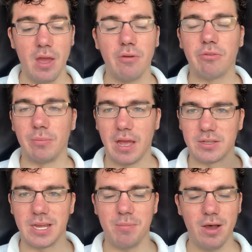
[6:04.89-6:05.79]
From that
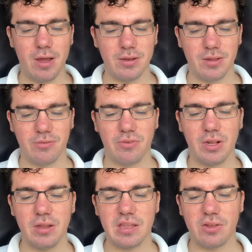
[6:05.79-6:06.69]
time on,
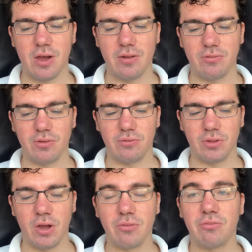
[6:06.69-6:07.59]
Finnegas taught
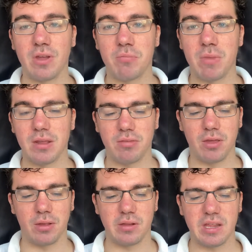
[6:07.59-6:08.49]
young Finn many
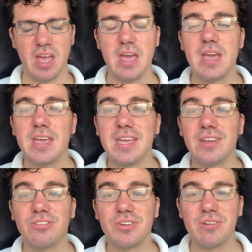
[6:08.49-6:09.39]
things. He
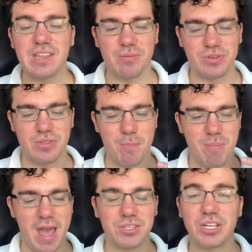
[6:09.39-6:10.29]
introduced him to the
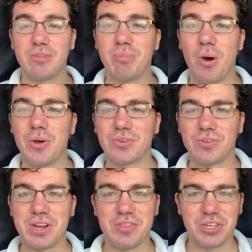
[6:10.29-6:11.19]
magic of
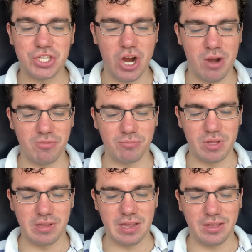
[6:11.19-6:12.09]
poetry and the charm of
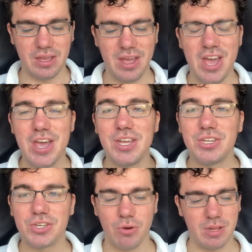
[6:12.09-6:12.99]
music. He
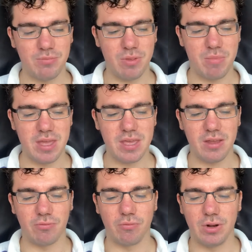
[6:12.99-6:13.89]
showed him the making
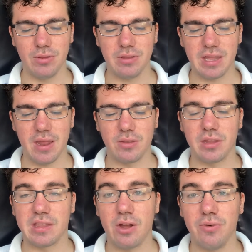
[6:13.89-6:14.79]
of riddles and the
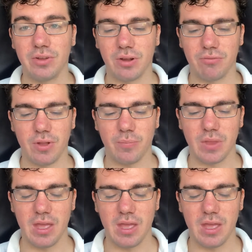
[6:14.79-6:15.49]
solving of them.